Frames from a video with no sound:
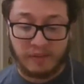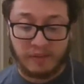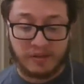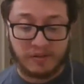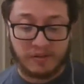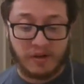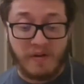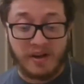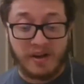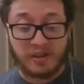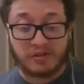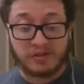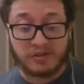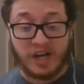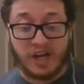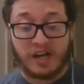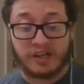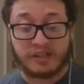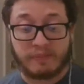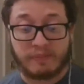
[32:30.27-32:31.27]
I don't know why Lucha
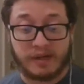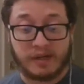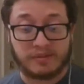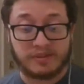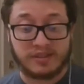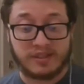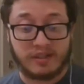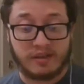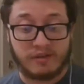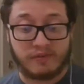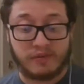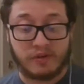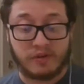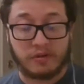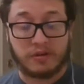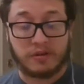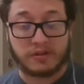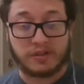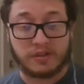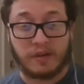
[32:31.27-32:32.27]
House Party was in there for a
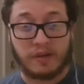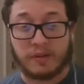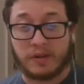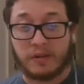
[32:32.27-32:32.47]
long time.